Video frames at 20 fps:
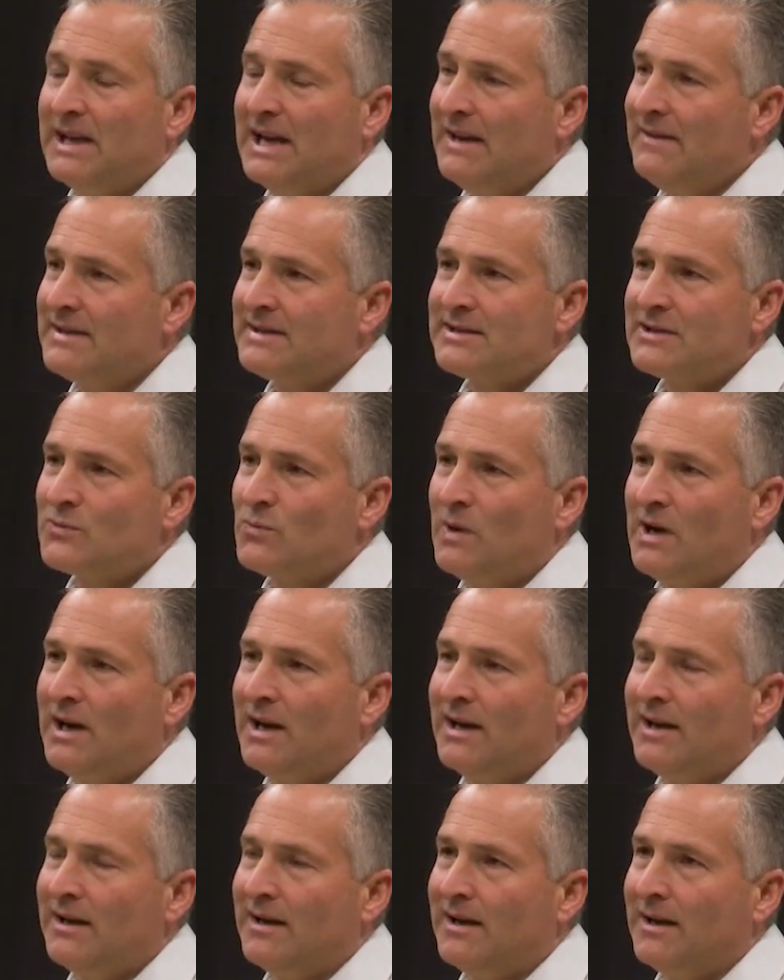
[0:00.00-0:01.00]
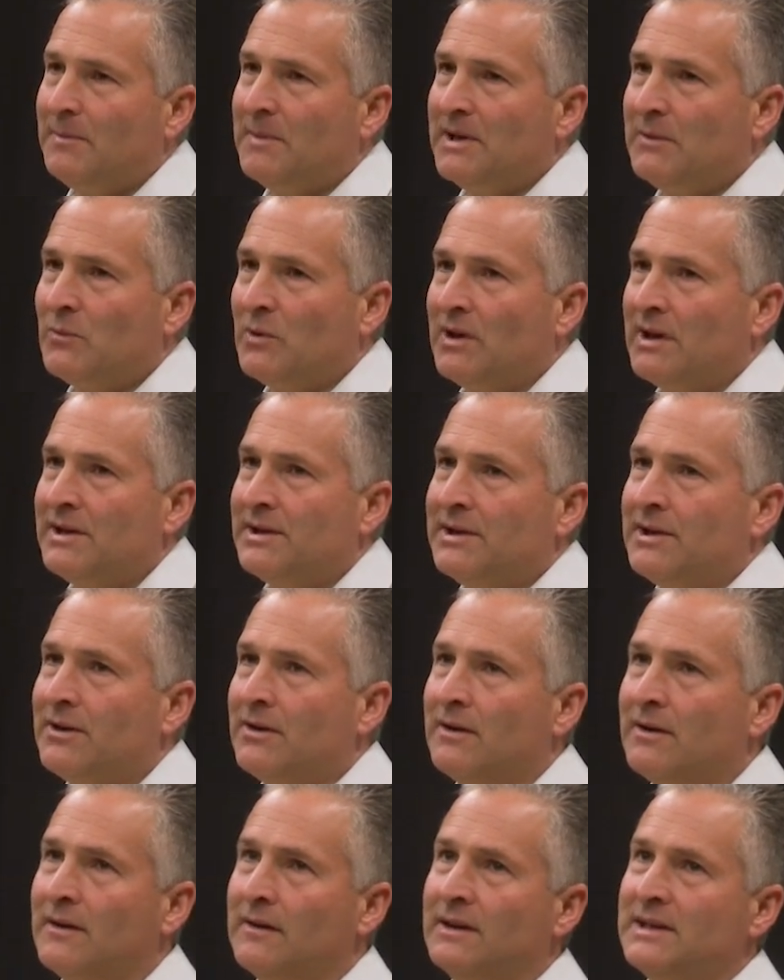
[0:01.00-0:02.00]
And this is why, we'll end it
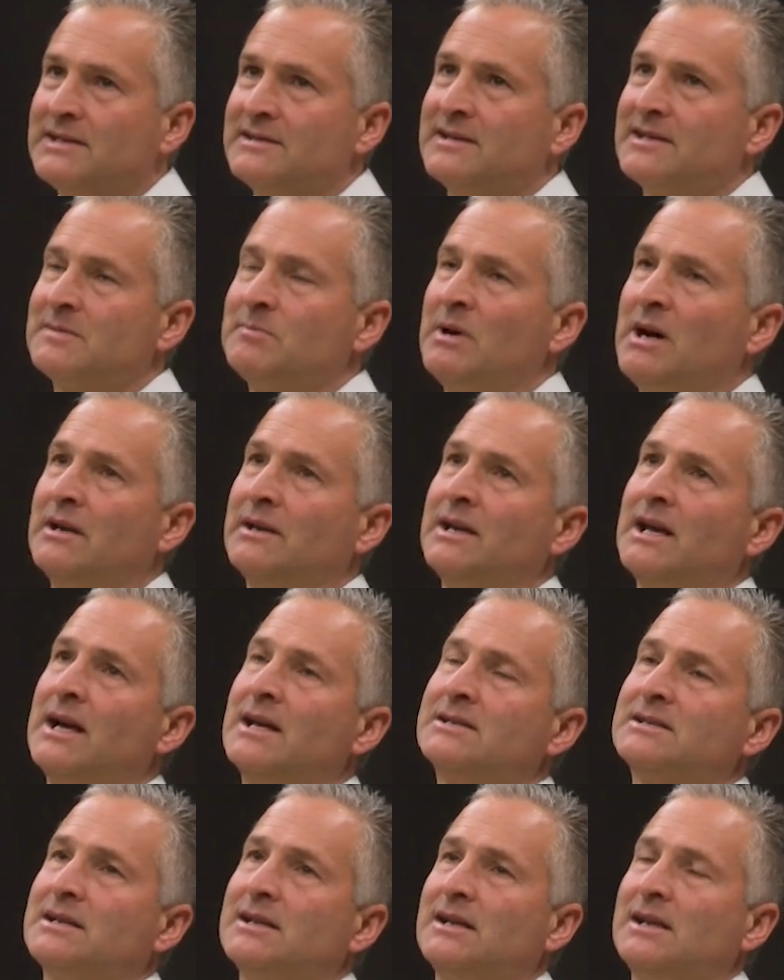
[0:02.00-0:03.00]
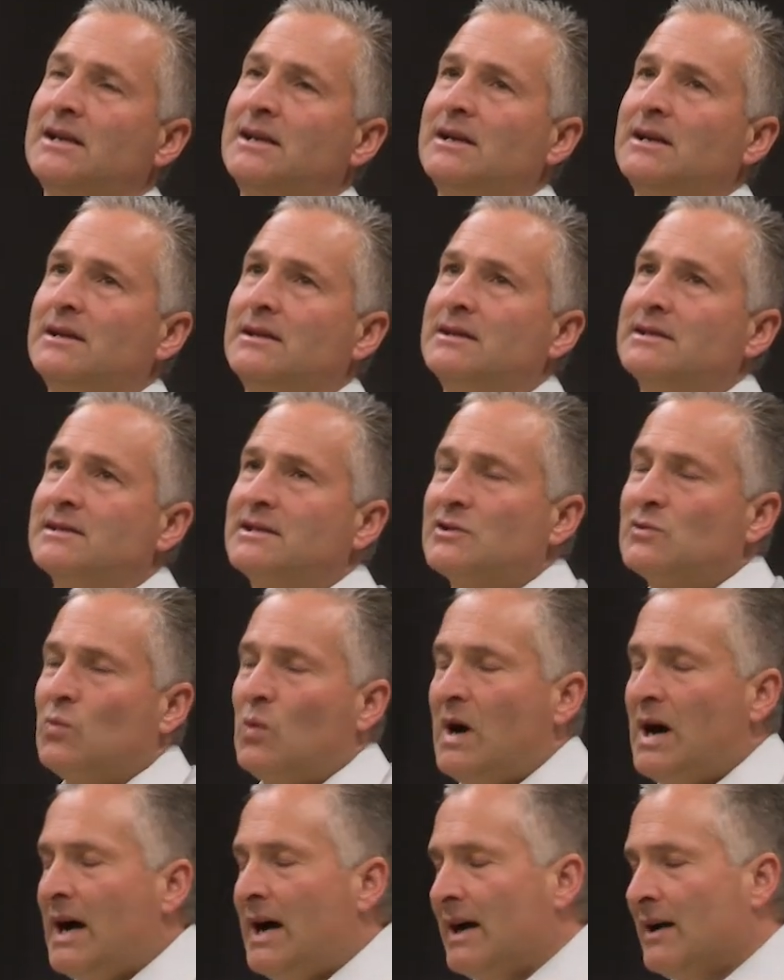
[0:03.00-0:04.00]
here, at least this podcast. This is
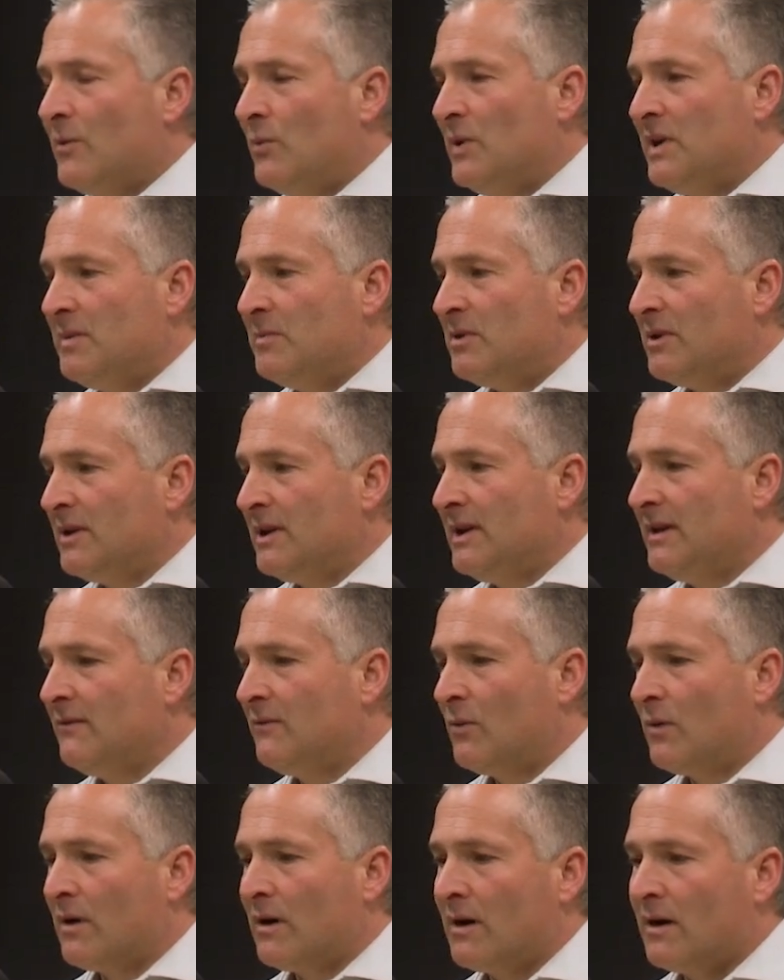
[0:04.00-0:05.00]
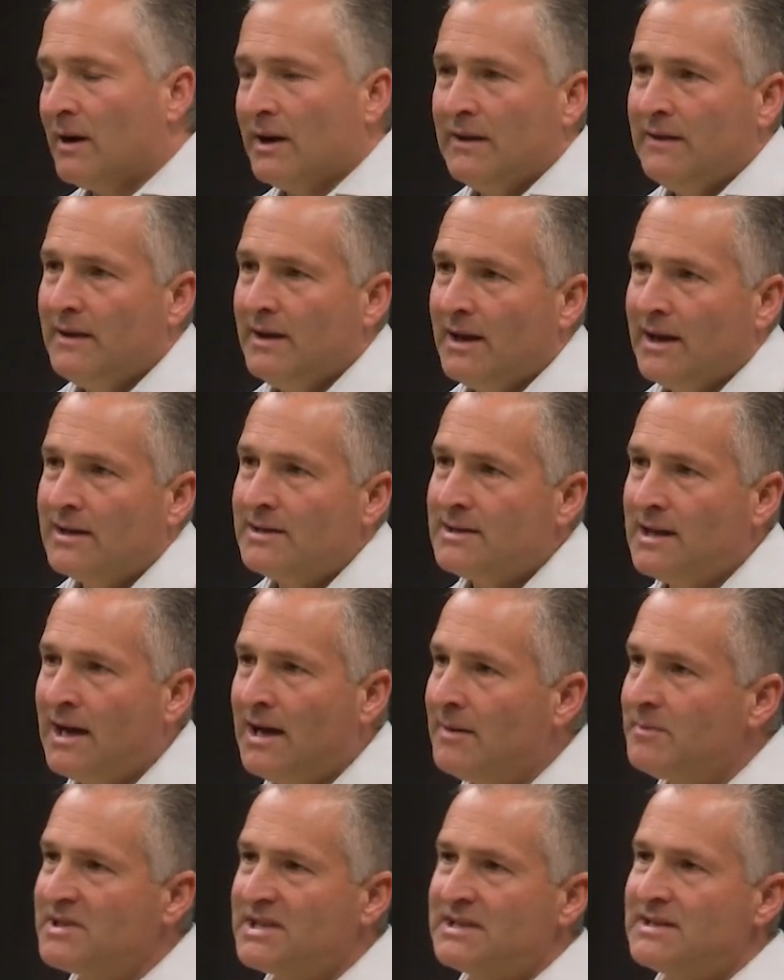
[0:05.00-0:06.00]
why we believe we're in the end
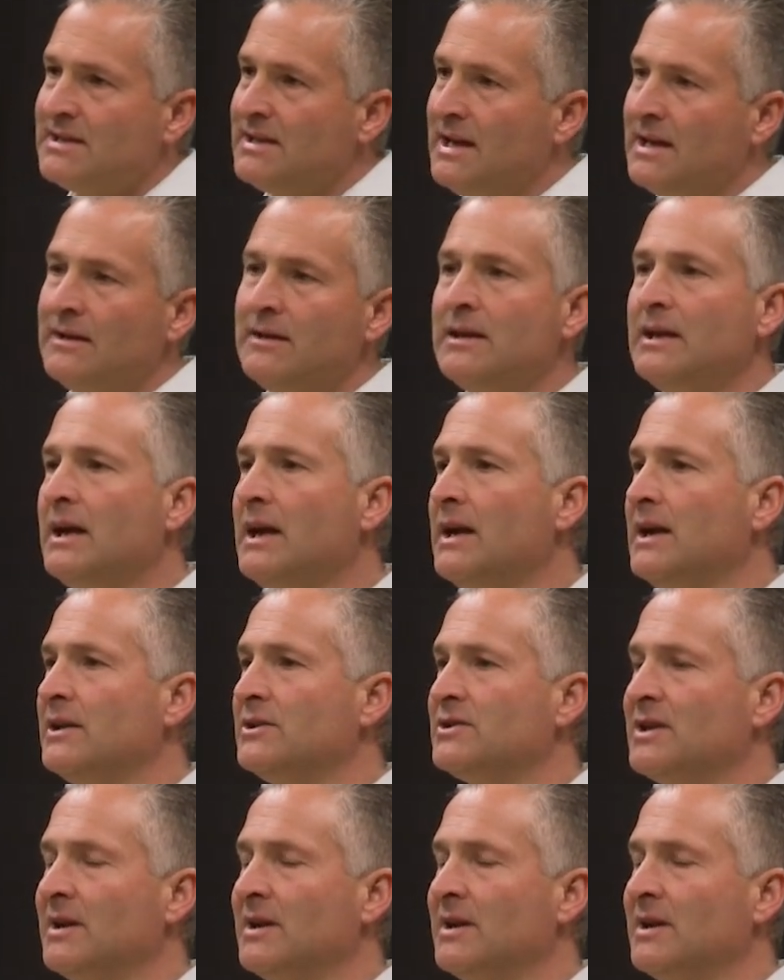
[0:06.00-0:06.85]
times. This is the end of the age.